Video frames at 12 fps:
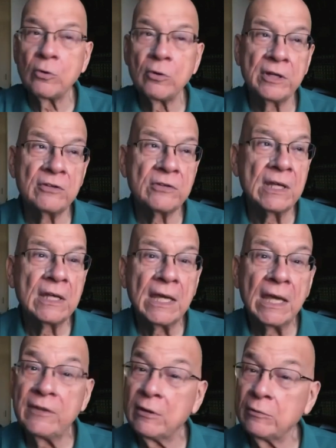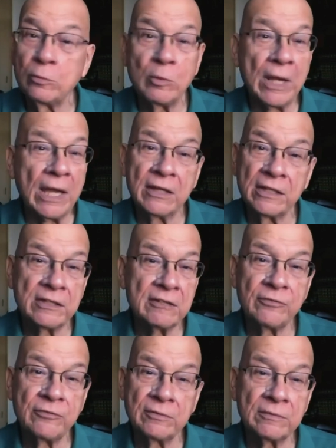stories, and they're
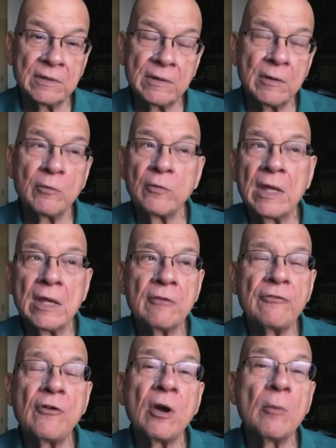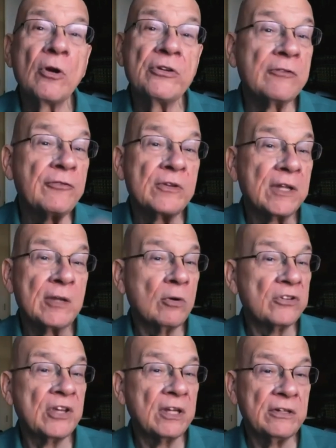radically different. They're far more different than
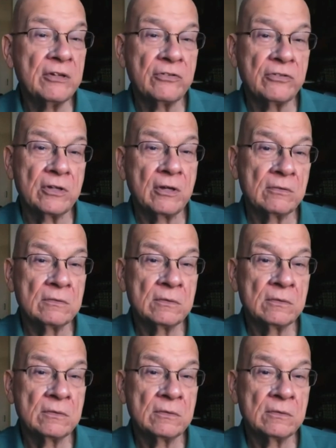they were 10 years